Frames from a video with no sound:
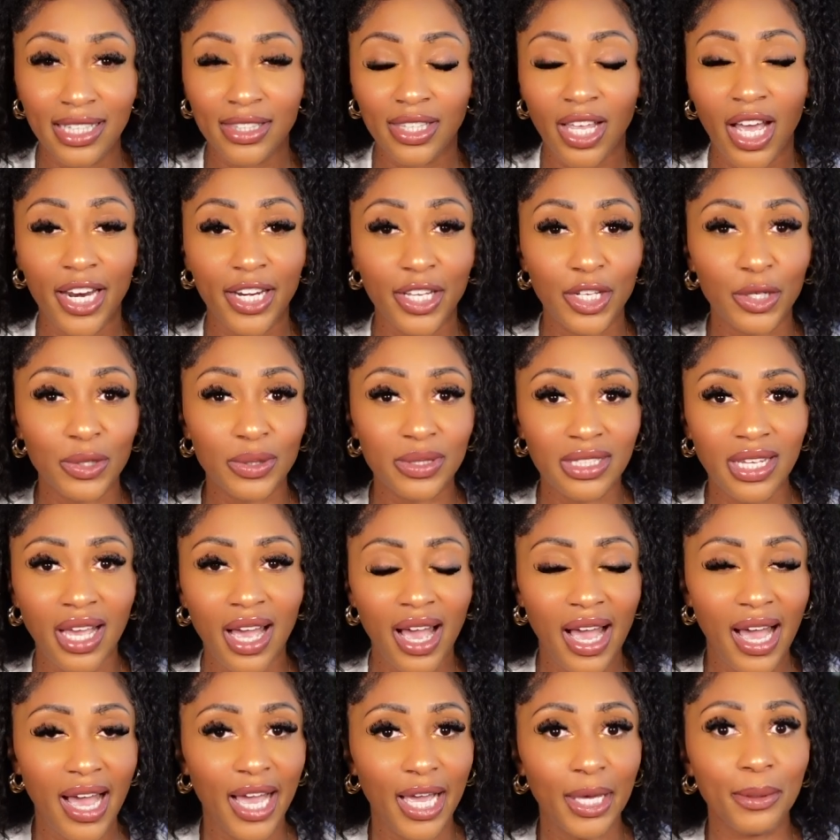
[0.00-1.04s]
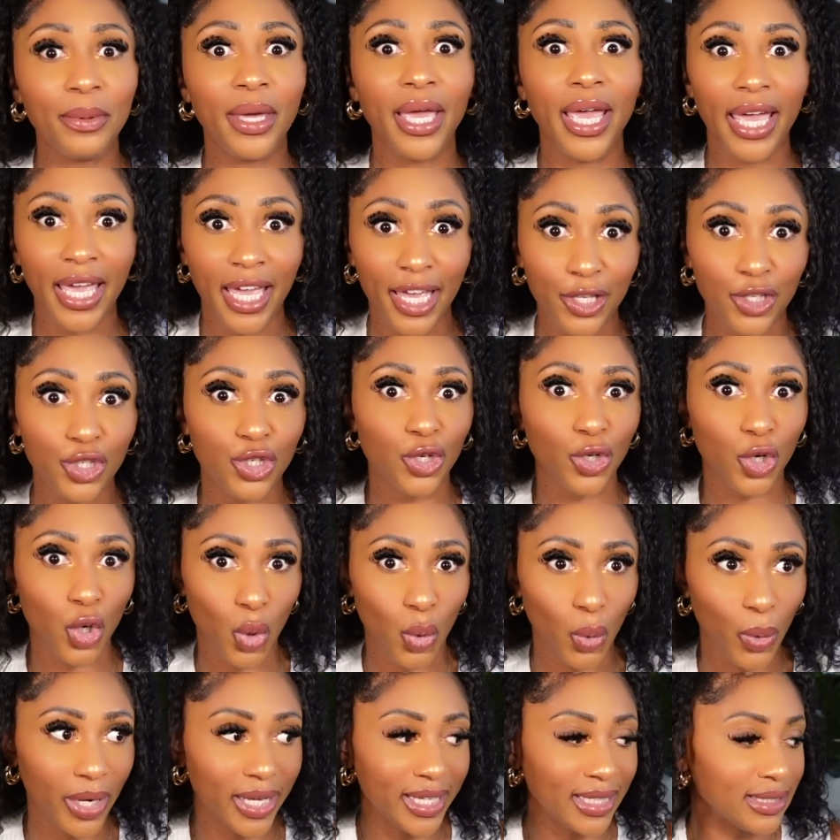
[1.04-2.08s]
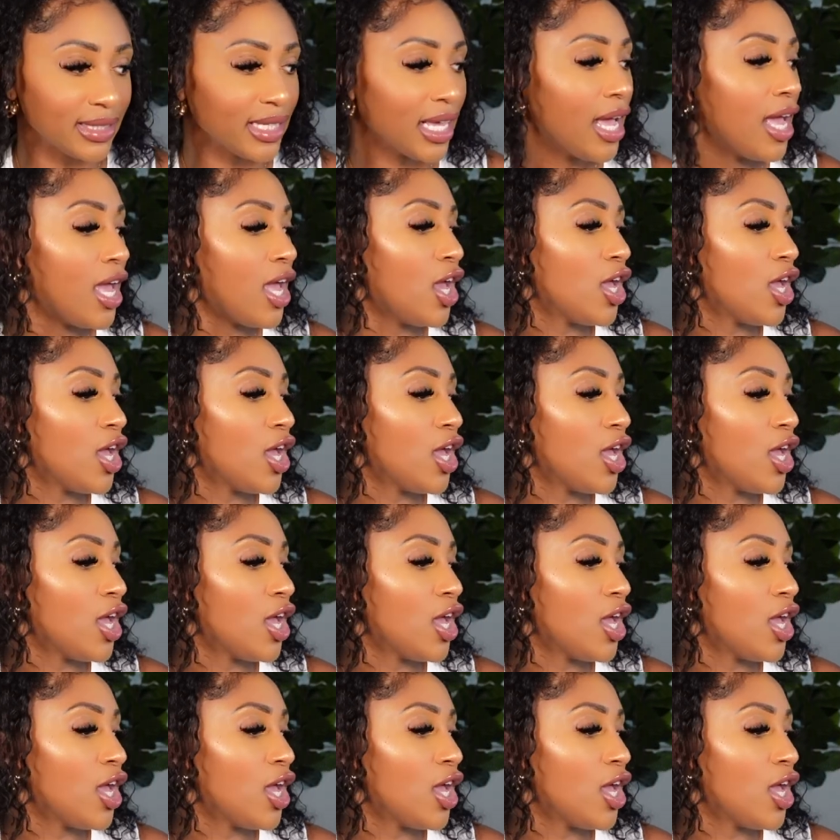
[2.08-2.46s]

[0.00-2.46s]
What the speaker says: a lot of your time and your coins.